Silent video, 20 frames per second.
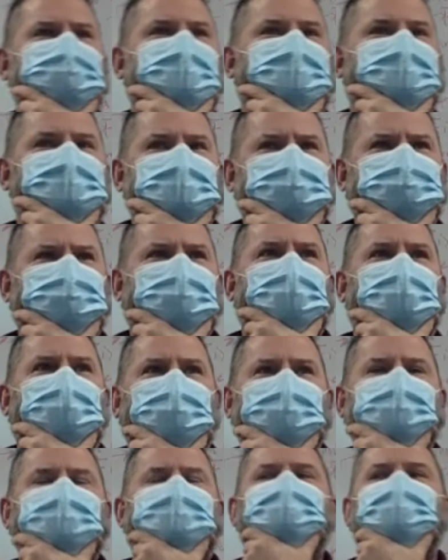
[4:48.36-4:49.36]
that you are
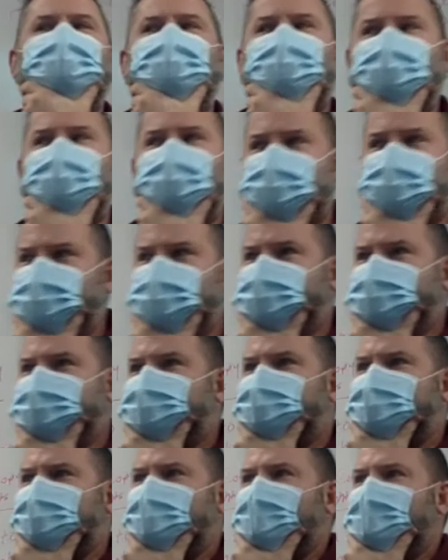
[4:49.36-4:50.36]
going to
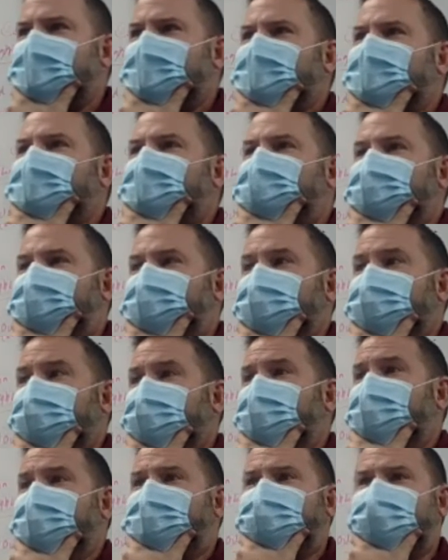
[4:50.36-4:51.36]
use to do
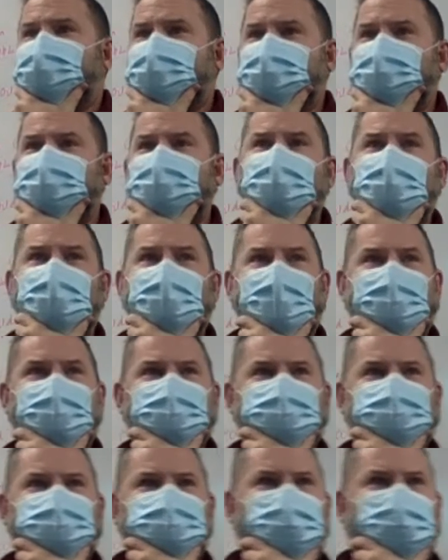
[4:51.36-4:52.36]
the 2
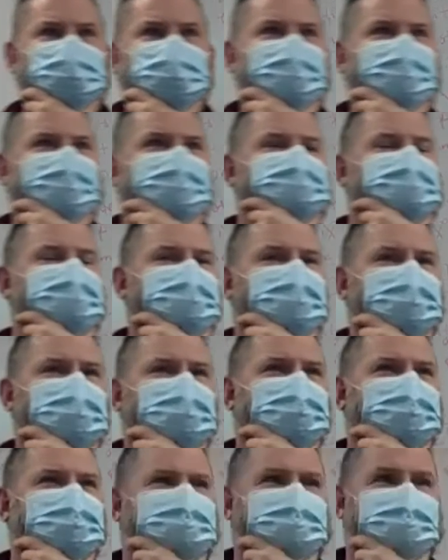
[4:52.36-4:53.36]
stories you
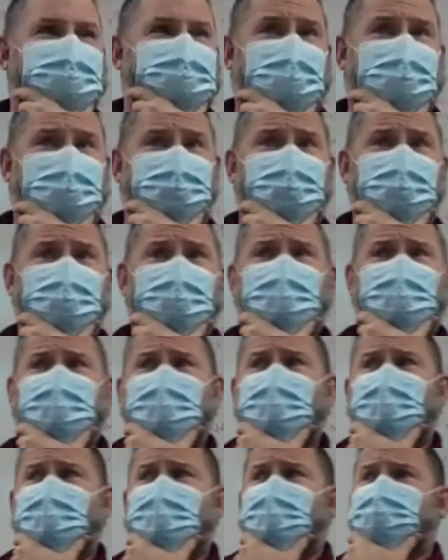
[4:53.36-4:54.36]
receive.
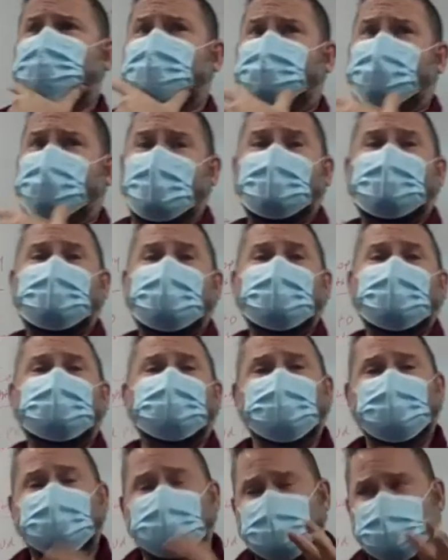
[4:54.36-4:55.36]
So pay attention.
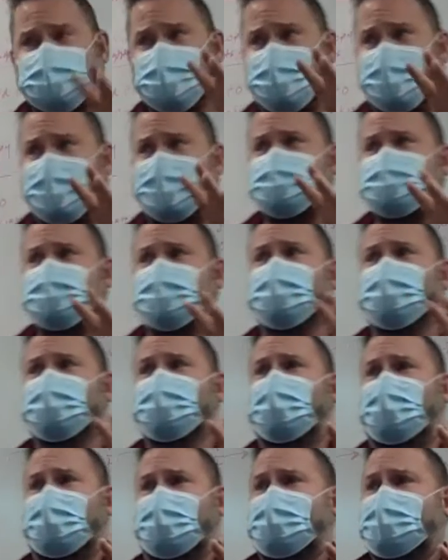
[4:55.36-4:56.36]
This is the way it's going to
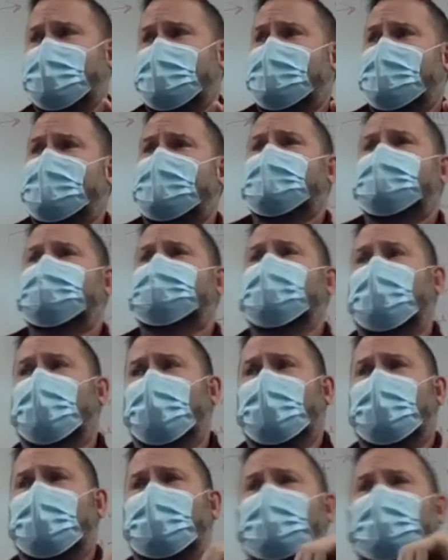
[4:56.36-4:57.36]
look.
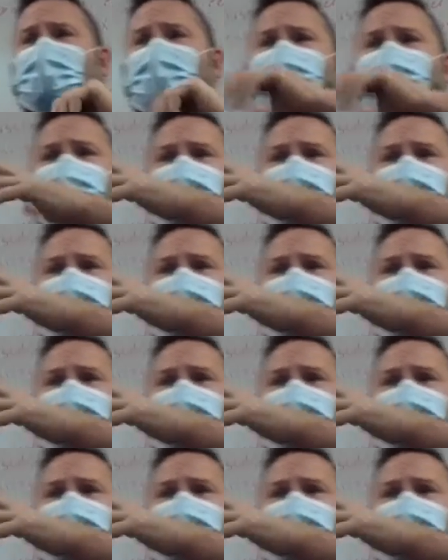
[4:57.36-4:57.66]
So I'm